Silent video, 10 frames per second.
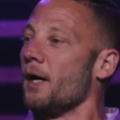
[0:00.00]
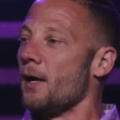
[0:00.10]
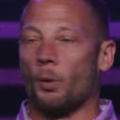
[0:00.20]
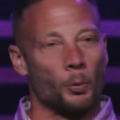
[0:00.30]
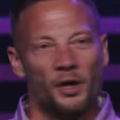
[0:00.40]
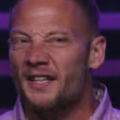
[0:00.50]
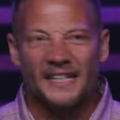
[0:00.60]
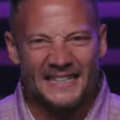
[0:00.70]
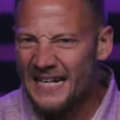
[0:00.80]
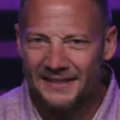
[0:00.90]
when we're in the
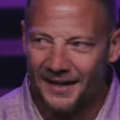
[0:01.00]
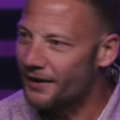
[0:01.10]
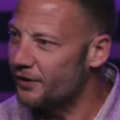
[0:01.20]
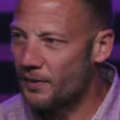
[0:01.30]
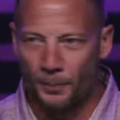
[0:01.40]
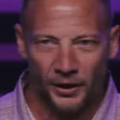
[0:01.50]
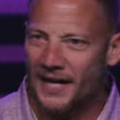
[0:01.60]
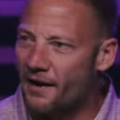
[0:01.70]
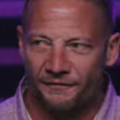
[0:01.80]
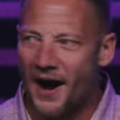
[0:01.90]
details and putting
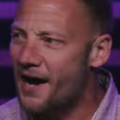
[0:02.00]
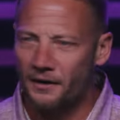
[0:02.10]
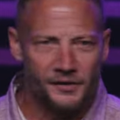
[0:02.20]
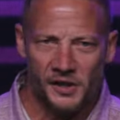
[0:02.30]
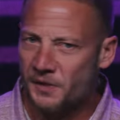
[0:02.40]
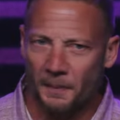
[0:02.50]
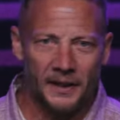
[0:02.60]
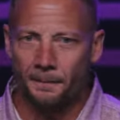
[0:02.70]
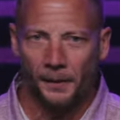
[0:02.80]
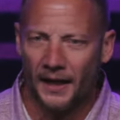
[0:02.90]
out fires and
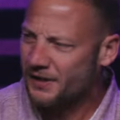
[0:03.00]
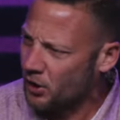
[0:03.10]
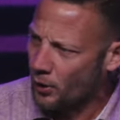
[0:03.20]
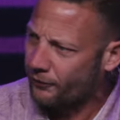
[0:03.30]
spinning plates and going